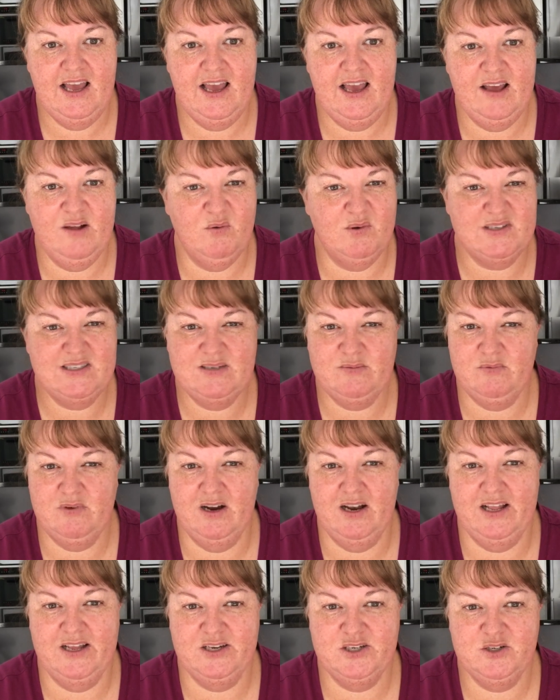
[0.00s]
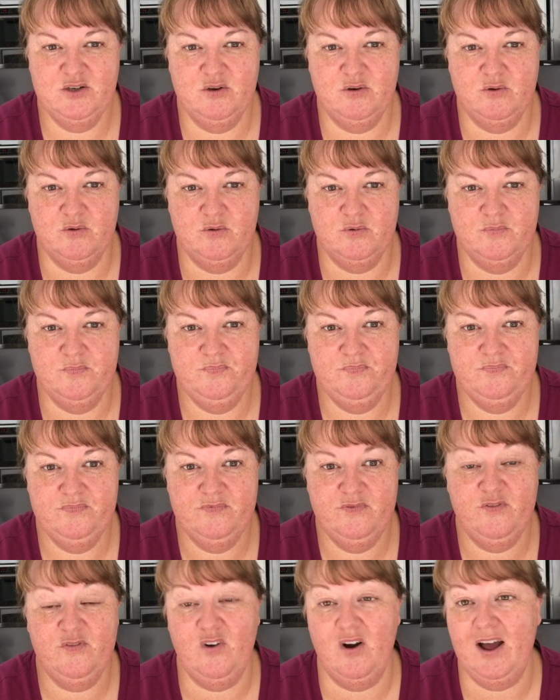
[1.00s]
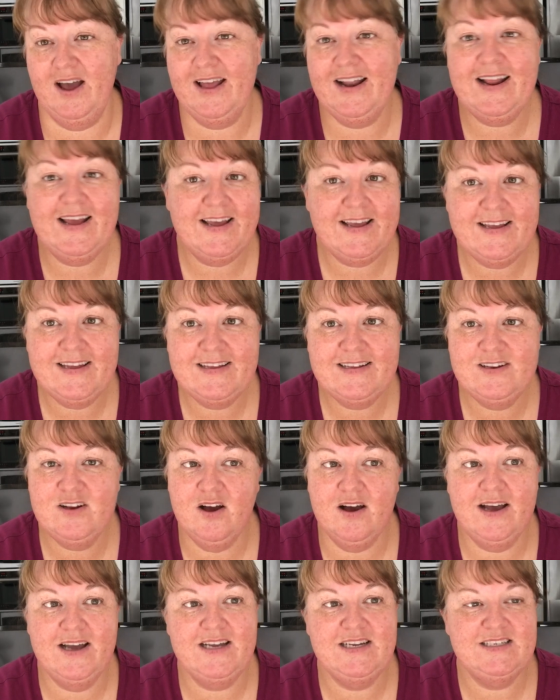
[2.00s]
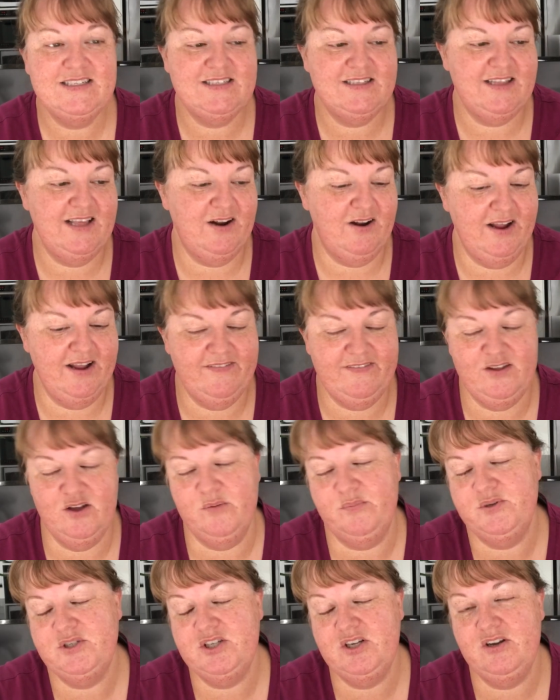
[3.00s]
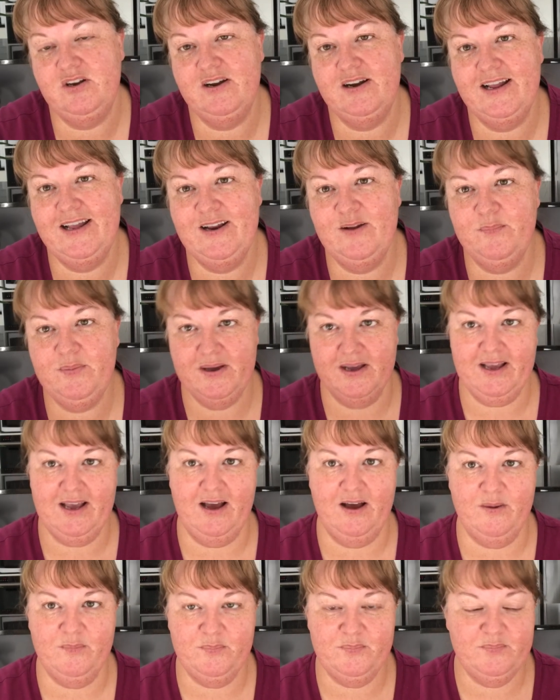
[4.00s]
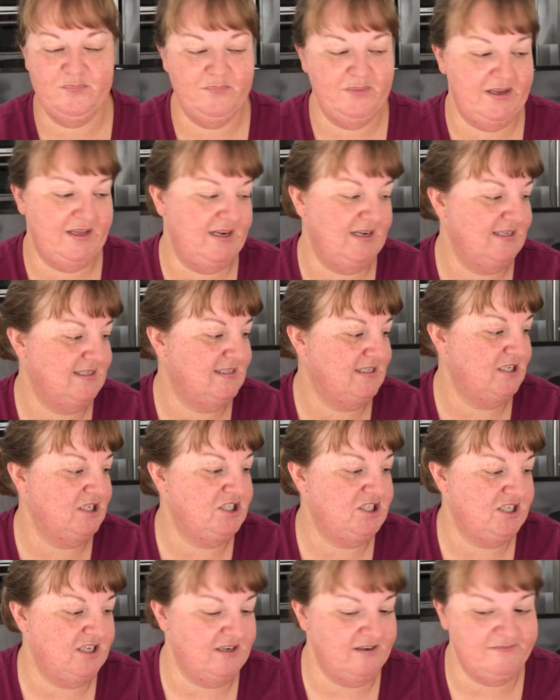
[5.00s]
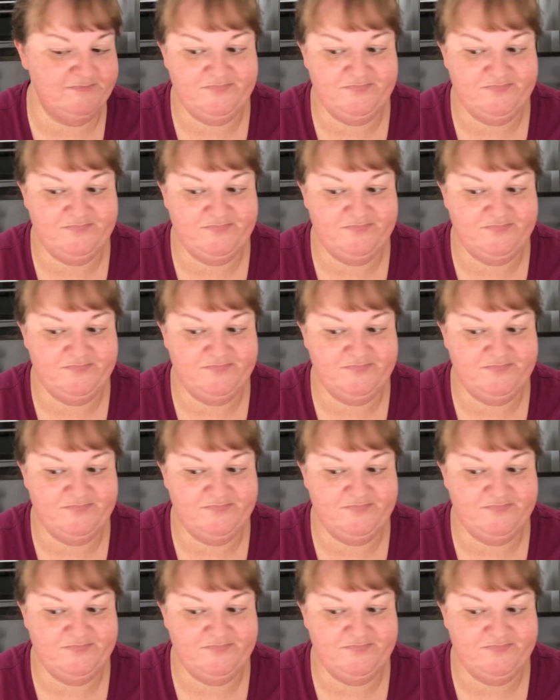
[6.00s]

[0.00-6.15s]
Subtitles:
It wasn't really until Friday night that I had the opportunity to pick up any stitching.